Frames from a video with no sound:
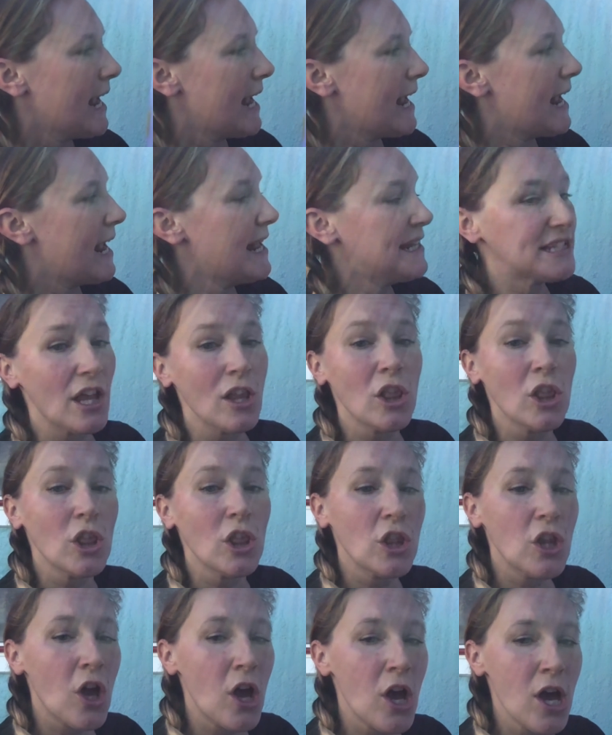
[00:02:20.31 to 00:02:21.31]
It's a
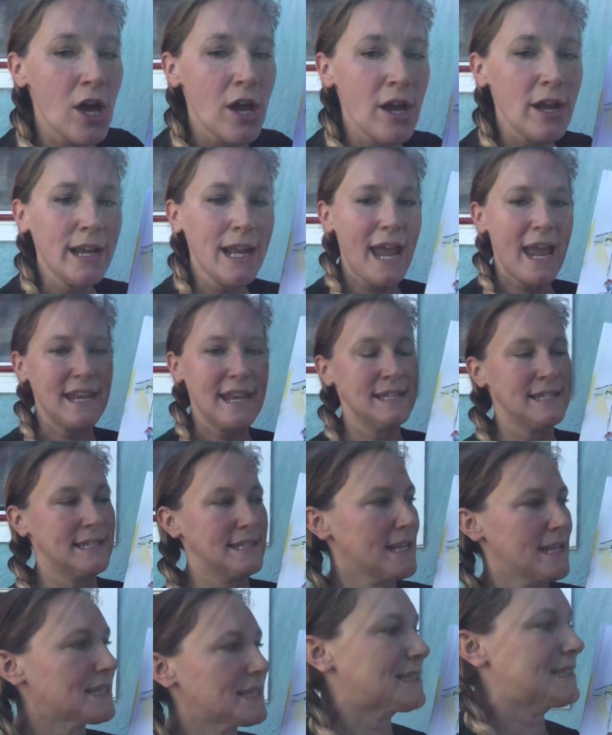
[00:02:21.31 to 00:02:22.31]
long and
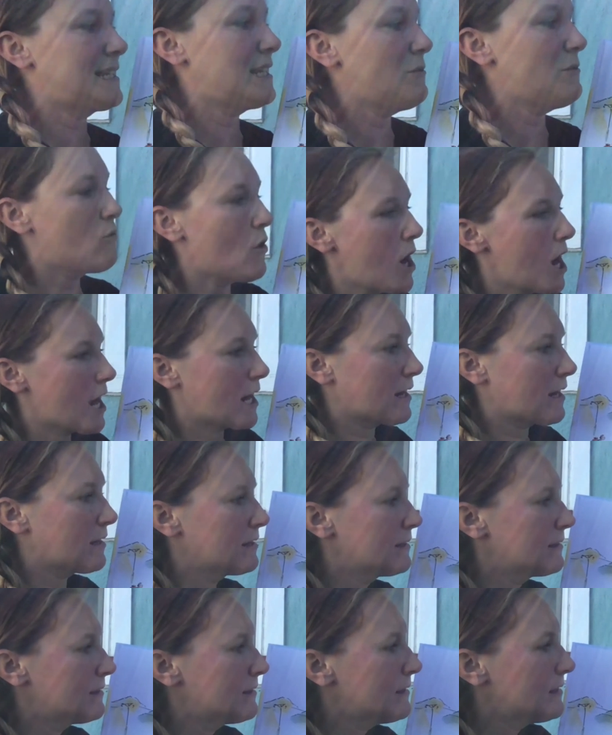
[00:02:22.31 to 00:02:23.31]
dusty walk
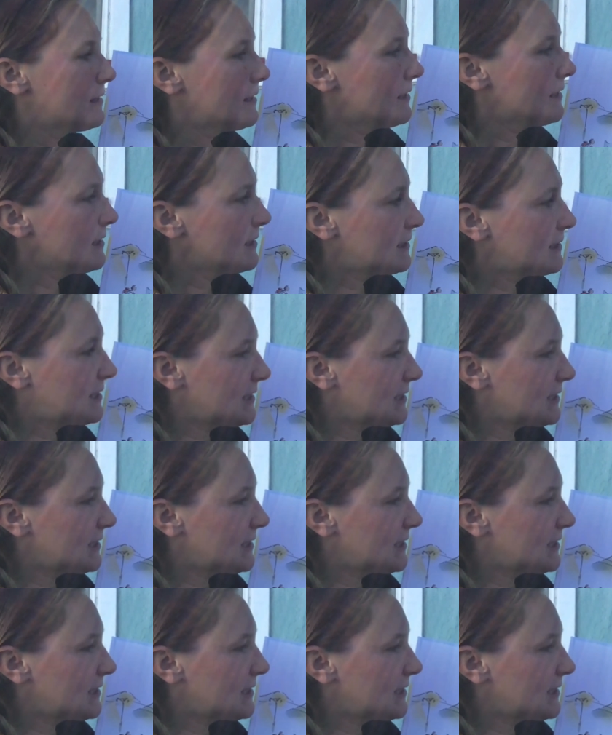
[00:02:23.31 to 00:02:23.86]
to